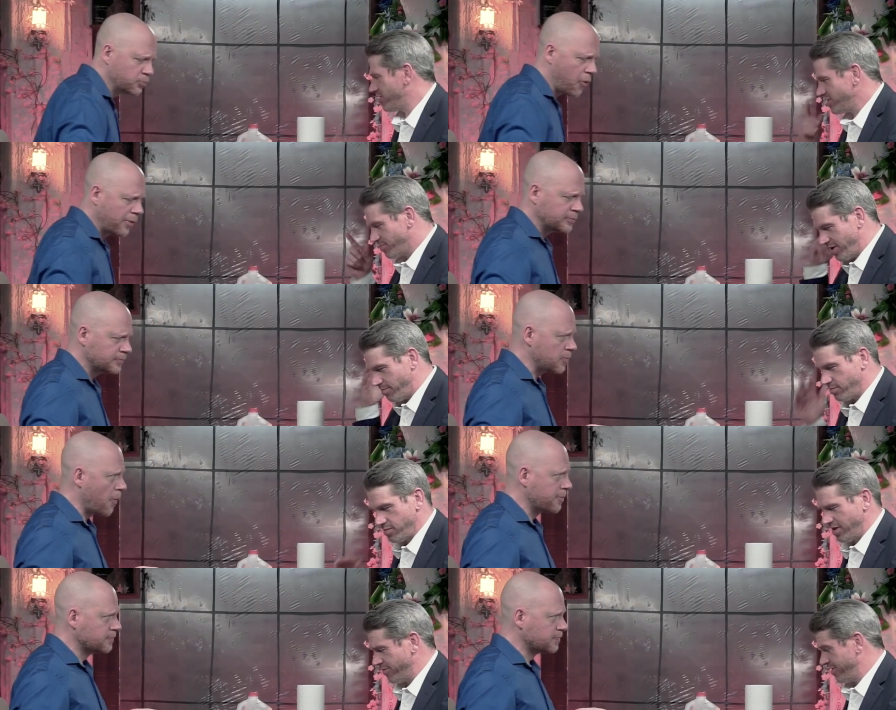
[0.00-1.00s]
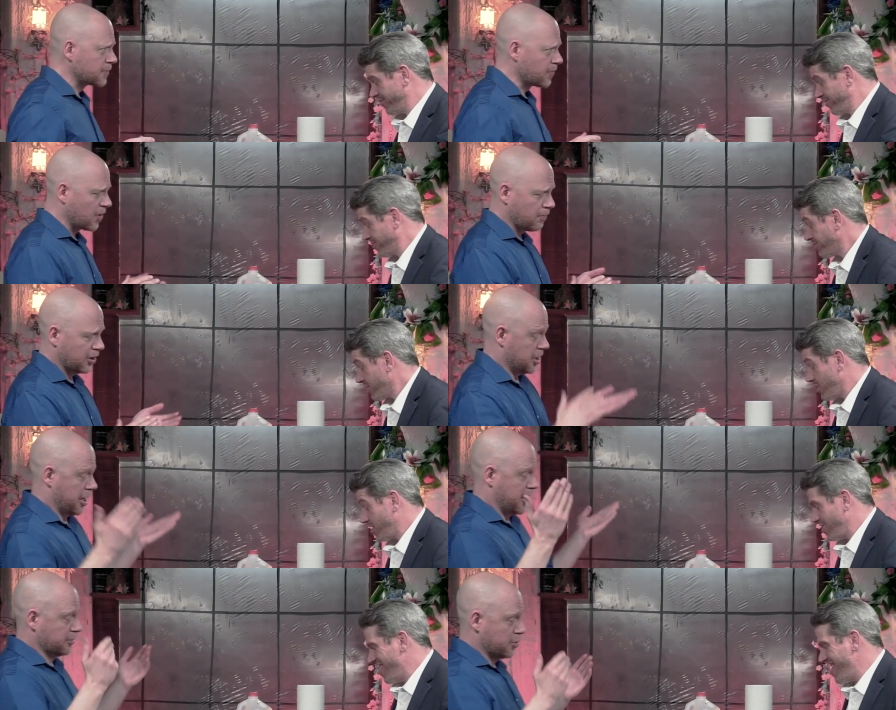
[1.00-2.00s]
Speaker 1: brings mine, anyway. But yeah,
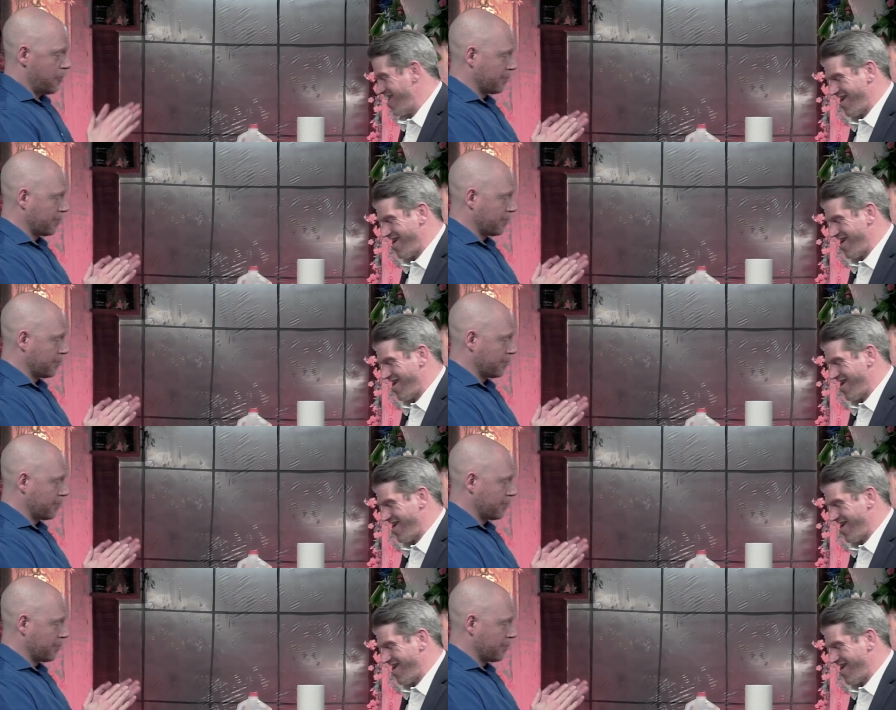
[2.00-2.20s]
I don't know.